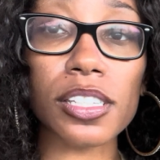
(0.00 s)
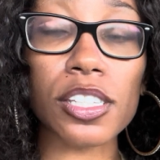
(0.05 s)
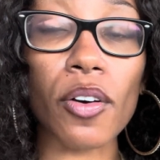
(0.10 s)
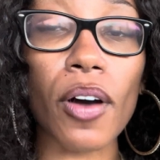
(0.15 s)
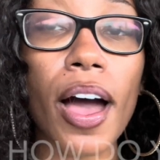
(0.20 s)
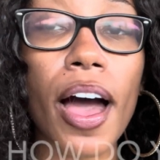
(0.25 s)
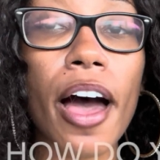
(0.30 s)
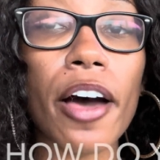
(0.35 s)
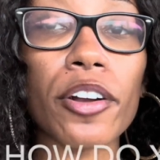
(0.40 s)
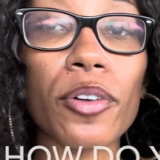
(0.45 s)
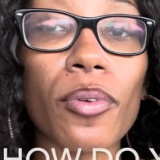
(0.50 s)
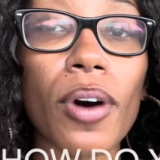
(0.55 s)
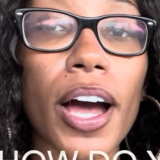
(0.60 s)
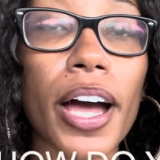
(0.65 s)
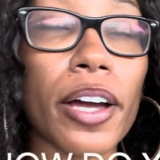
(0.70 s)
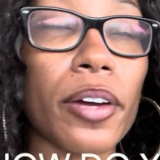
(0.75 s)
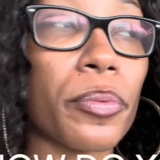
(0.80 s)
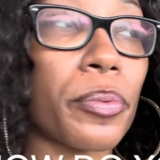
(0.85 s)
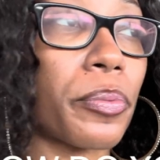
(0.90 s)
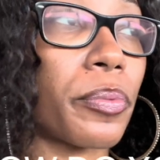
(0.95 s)
So how do
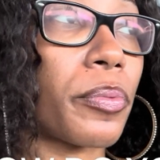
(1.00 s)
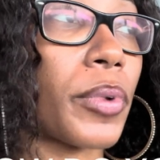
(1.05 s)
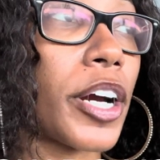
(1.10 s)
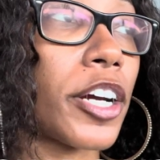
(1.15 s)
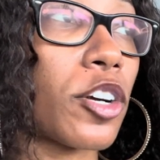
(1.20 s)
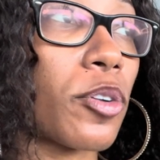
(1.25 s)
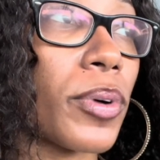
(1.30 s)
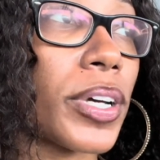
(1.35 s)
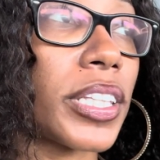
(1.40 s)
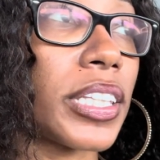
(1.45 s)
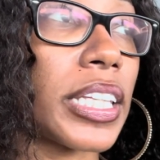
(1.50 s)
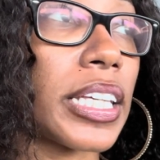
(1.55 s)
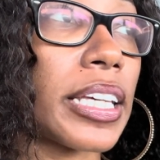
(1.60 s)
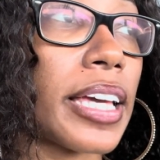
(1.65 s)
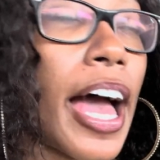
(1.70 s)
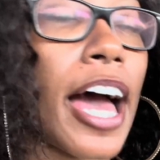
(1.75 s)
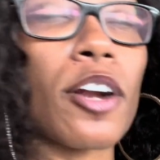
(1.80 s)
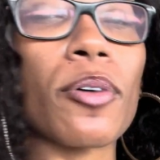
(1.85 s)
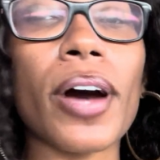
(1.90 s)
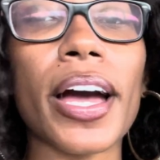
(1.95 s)
I
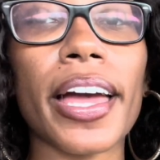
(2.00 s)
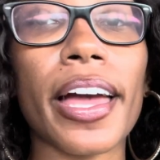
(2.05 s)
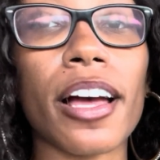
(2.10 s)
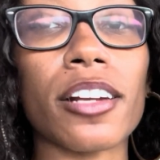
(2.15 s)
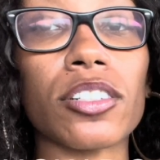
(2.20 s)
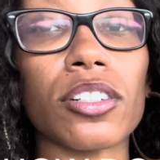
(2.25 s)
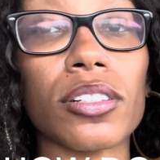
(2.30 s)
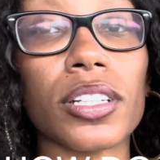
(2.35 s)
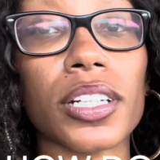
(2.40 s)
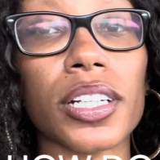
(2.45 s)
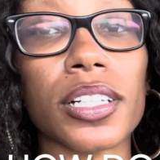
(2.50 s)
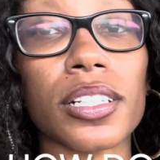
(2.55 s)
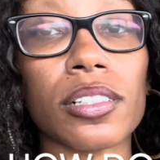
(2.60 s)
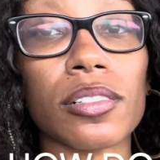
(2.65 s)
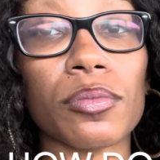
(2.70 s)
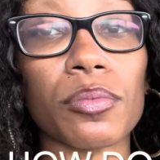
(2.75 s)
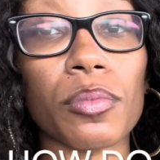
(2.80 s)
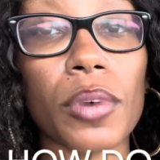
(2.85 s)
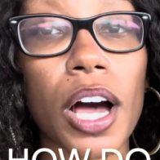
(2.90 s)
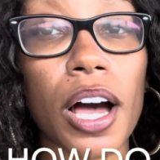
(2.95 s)
handle
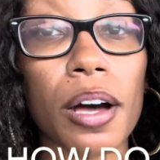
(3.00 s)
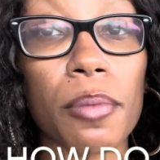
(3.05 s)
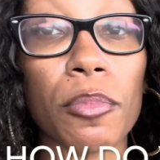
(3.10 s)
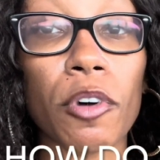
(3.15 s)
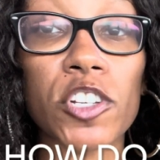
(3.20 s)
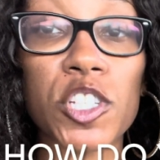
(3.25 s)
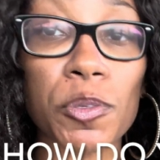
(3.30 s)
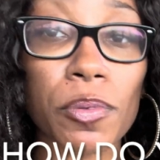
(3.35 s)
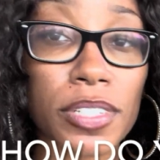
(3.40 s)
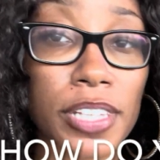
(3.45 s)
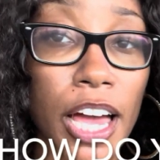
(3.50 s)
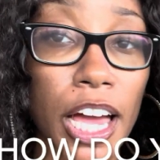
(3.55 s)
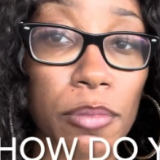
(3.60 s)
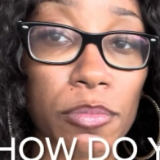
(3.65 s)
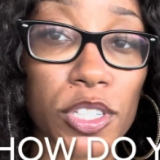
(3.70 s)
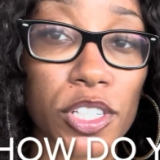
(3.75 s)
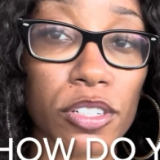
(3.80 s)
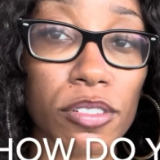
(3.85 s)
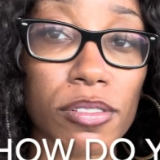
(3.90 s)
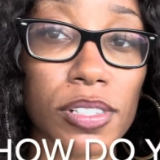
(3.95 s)
the multiple time
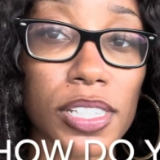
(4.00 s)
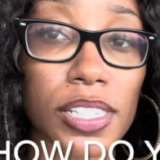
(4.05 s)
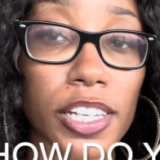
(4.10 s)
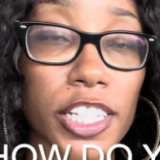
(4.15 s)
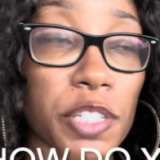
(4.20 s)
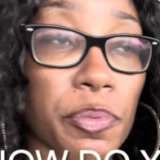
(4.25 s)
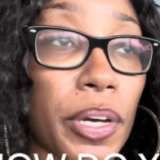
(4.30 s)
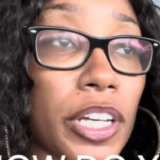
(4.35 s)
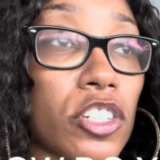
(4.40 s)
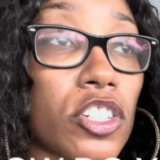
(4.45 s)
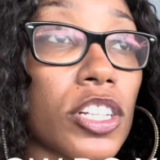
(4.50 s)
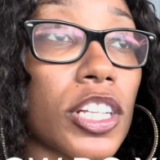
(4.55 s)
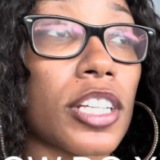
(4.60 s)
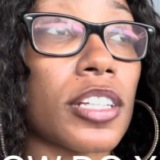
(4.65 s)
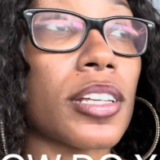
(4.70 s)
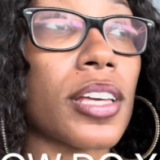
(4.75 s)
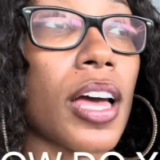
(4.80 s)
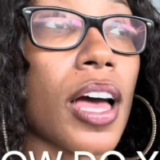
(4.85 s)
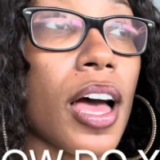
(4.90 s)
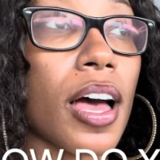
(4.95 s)
zones,
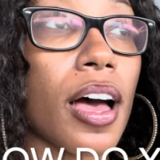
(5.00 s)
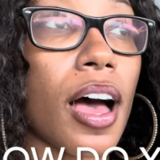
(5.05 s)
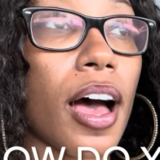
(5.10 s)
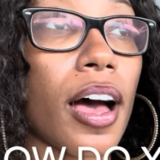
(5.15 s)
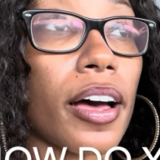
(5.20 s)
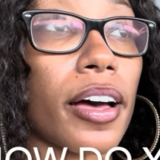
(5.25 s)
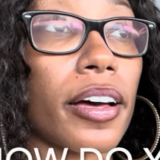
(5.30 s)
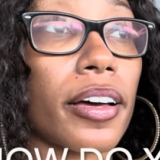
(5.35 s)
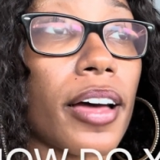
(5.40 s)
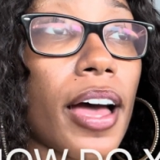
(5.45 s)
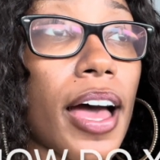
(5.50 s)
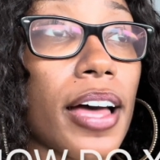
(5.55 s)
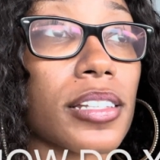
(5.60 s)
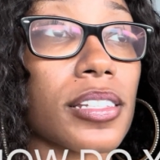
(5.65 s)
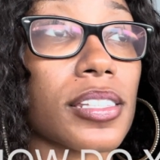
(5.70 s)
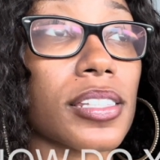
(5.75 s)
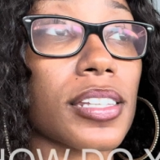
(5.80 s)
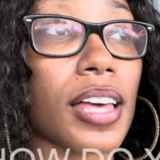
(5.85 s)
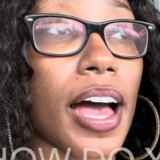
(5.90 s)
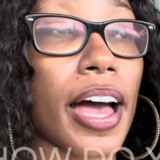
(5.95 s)
especially
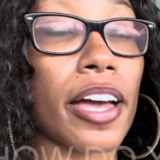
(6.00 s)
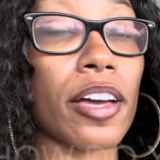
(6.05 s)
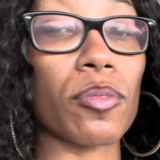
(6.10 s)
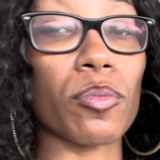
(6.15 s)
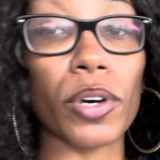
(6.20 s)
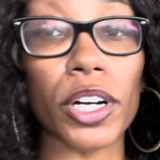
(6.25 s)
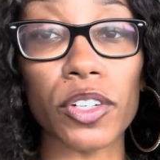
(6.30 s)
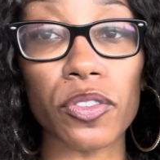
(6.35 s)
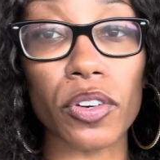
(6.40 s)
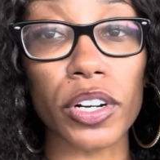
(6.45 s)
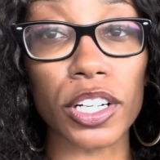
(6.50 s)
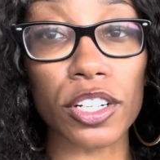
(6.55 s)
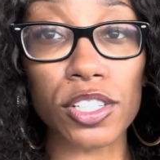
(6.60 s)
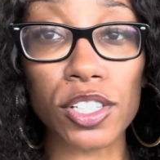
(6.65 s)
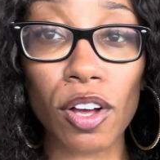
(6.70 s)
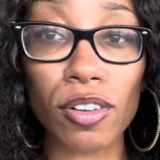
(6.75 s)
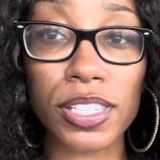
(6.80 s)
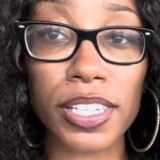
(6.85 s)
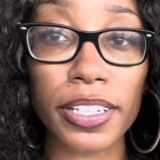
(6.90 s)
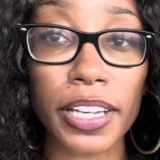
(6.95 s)
as I work for a
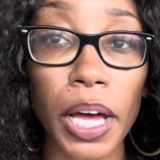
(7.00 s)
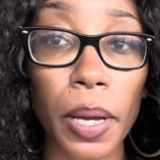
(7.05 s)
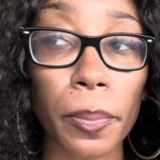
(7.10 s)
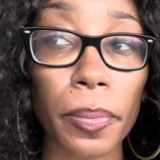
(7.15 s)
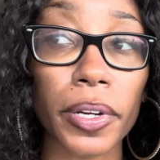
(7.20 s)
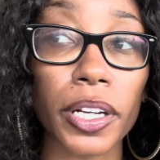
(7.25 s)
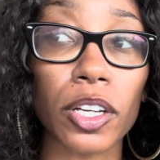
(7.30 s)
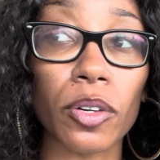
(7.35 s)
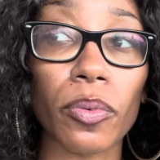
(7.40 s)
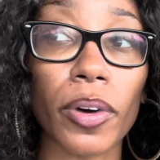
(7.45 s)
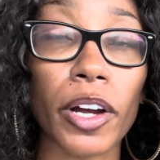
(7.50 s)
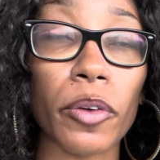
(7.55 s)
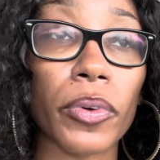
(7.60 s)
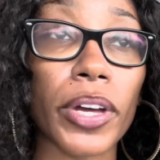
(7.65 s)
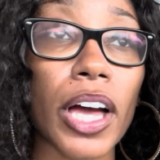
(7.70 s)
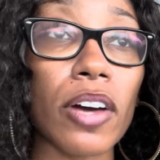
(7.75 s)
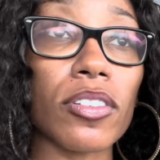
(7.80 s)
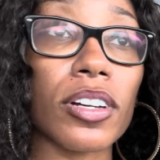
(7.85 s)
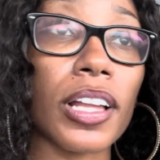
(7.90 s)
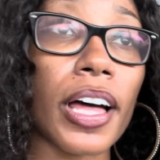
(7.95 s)
consulting company where we
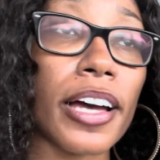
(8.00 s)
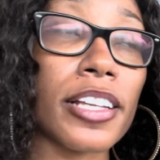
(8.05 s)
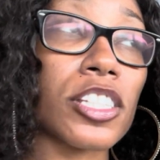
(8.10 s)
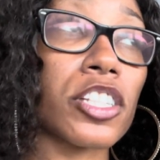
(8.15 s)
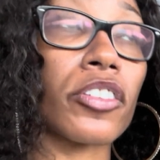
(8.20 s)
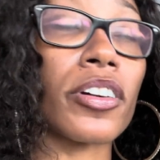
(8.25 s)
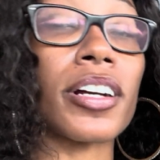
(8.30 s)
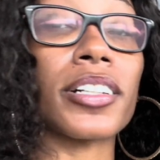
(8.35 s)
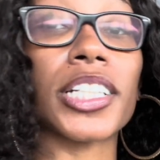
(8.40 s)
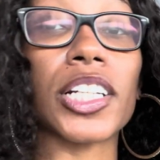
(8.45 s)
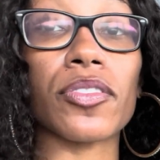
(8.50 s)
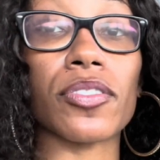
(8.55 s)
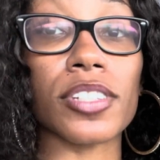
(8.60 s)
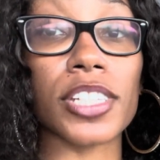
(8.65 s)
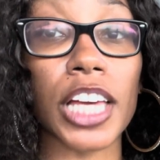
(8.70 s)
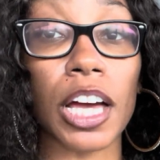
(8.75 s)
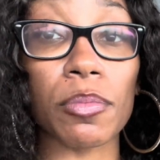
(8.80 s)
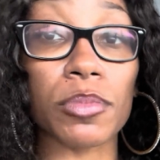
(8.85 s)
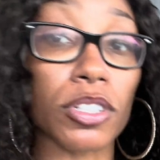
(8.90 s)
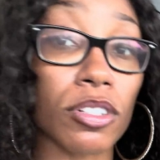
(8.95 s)
have clients that are on different
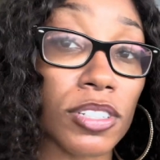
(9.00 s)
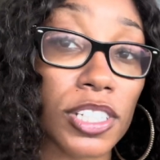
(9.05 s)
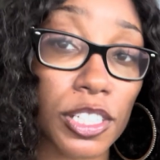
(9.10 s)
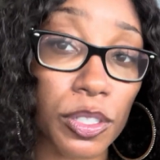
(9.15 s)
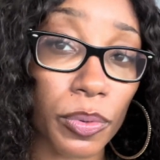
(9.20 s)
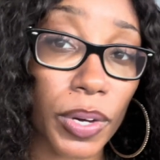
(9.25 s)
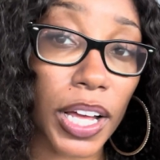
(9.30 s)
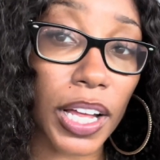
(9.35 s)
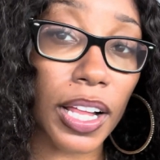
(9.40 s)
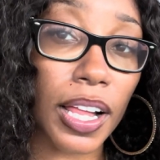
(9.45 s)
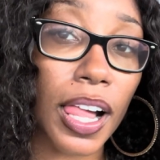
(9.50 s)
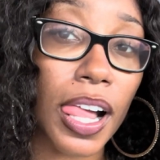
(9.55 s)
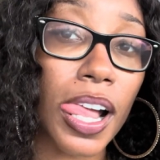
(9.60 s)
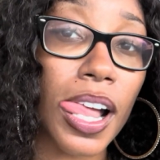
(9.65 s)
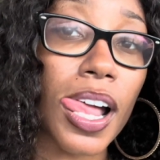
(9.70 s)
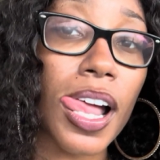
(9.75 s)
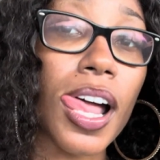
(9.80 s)
time zones as well.